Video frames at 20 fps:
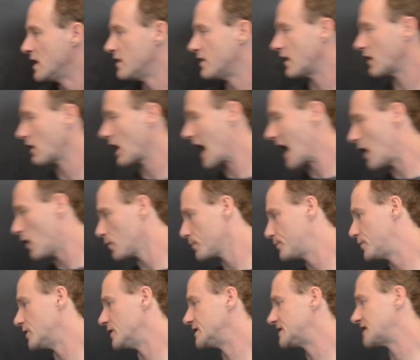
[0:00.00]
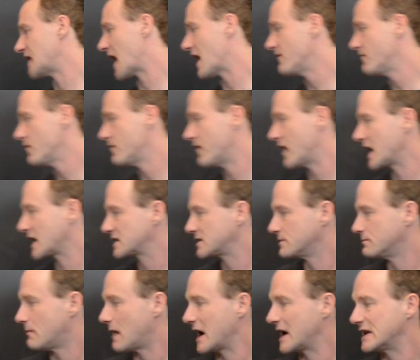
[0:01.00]
their outputs f of x
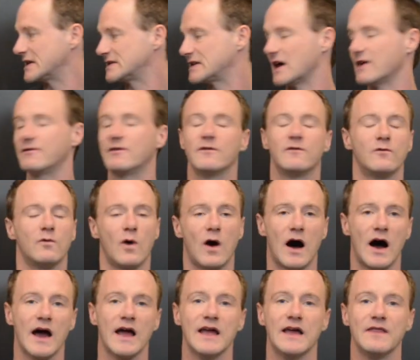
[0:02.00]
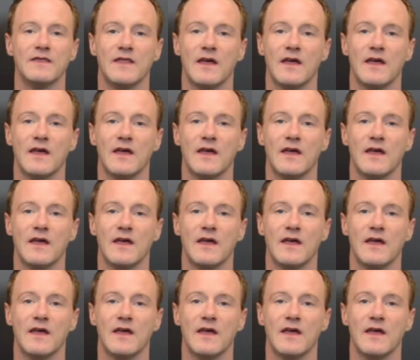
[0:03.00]
minus f of y,